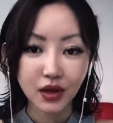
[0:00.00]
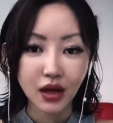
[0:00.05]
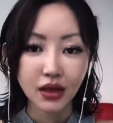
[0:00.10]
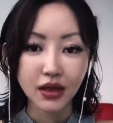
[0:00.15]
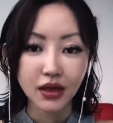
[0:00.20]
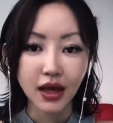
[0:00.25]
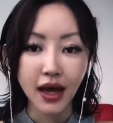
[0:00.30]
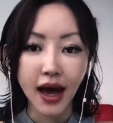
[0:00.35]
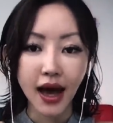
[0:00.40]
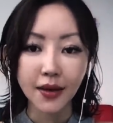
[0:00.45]

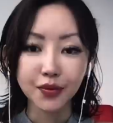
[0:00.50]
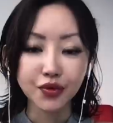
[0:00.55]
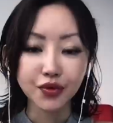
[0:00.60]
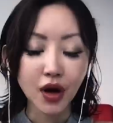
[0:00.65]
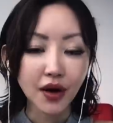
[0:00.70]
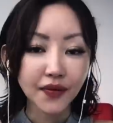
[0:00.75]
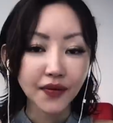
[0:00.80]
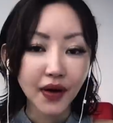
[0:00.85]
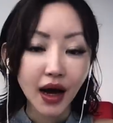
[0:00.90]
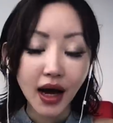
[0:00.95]
They have
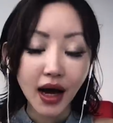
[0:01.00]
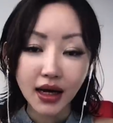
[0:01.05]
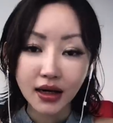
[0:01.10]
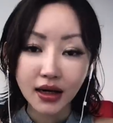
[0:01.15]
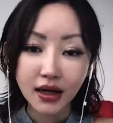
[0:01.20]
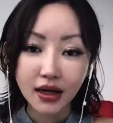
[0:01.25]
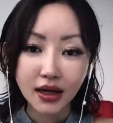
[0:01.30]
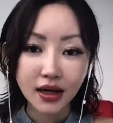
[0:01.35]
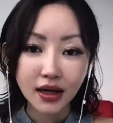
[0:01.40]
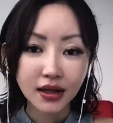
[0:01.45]
private
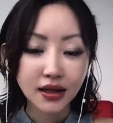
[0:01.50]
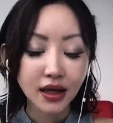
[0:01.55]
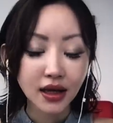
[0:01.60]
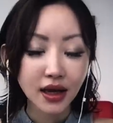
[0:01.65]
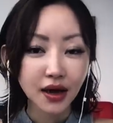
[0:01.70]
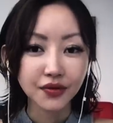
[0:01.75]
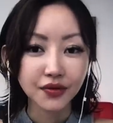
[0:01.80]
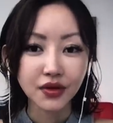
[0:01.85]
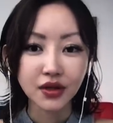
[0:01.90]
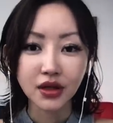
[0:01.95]
island, they
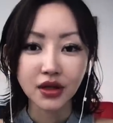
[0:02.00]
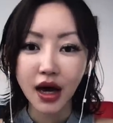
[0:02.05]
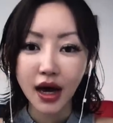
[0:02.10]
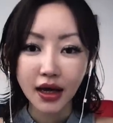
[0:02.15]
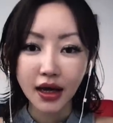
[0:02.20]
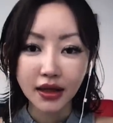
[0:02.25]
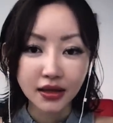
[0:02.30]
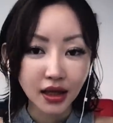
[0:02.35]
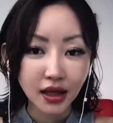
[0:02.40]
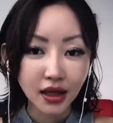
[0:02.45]
have
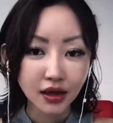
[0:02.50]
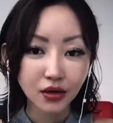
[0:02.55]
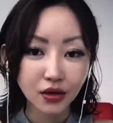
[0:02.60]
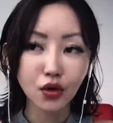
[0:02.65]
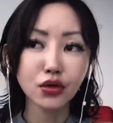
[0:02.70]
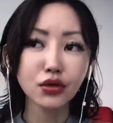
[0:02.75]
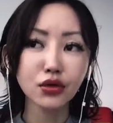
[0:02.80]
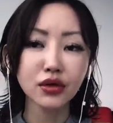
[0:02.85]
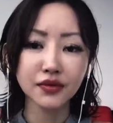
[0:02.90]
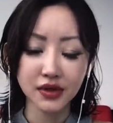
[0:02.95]
yacht, they
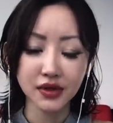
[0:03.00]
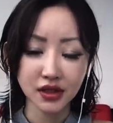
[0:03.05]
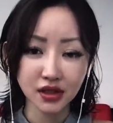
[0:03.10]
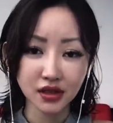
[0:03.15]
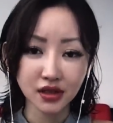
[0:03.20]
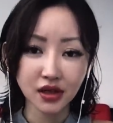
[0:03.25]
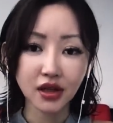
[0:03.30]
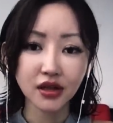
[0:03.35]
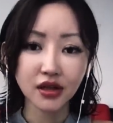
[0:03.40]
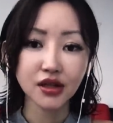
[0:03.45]
go to even
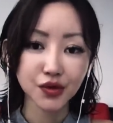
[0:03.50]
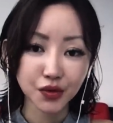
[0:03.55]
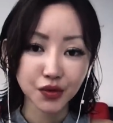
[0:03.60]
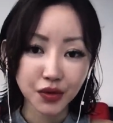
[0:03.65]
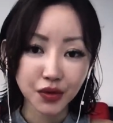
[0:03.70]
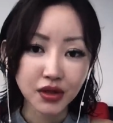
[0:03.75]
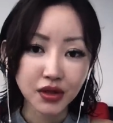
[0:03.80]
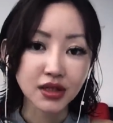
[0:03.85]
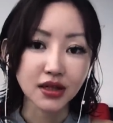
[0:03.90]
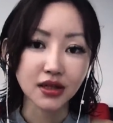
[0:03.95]
study
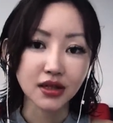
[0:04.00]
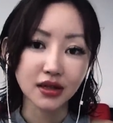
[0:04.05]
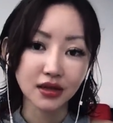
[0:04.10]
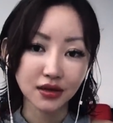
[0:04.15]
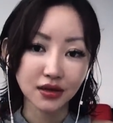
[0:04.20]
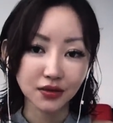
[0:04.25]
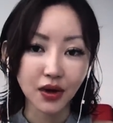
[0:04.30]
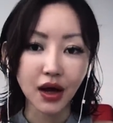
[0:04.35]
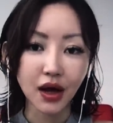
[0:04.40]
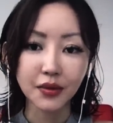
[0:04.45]
Switzerland,
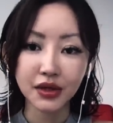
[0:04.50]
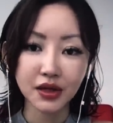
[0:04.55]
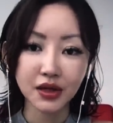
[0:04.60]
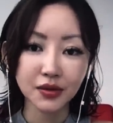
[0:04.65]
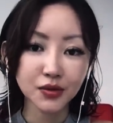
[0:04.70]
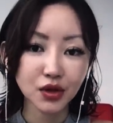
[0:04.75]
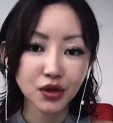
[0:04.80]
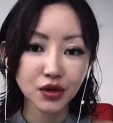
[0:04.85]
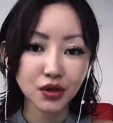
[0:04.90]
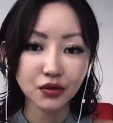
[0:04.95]
right? I mean,
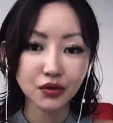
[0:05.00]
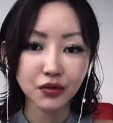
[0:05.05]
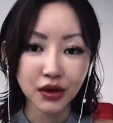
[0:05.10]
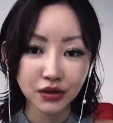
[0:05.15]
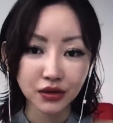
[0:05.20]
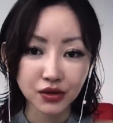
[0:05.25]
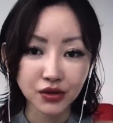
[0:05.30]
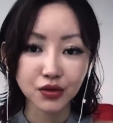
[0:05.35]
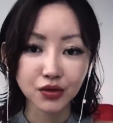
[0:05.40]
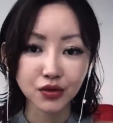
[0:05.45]
Kim Jong-un went
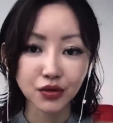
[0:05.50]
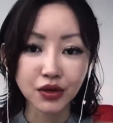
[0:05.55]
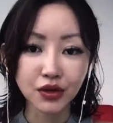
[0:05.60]
to school